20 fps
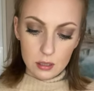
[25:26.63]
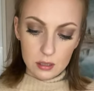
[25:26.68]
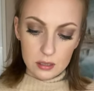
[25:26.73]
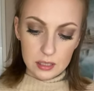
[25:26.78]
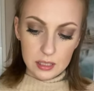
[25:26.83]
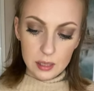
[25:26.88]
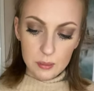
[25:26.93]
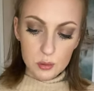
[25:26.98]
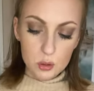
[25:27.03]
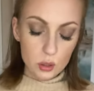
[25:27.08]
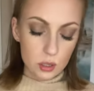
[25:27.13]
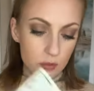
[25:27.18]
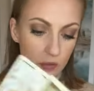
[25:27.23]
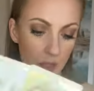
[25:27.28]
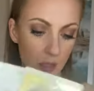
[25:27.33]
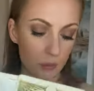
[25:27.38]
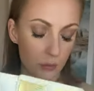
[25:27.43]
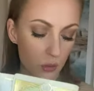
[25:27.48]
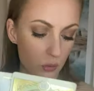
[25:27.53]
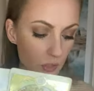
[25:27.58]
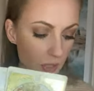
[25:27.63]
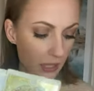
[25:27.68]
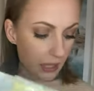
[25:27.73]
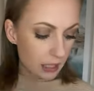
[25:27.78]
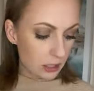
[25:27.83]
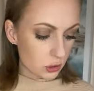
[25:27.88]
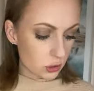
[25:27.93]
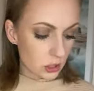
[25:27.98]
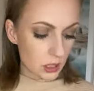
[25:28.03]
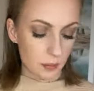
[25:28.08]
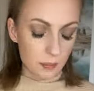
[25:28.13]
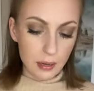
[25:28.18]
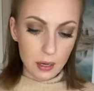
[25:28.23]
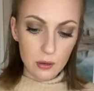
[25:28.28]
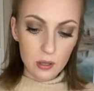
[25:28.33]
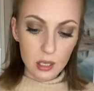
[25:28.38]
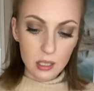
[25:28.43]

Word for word: Some sort of communication about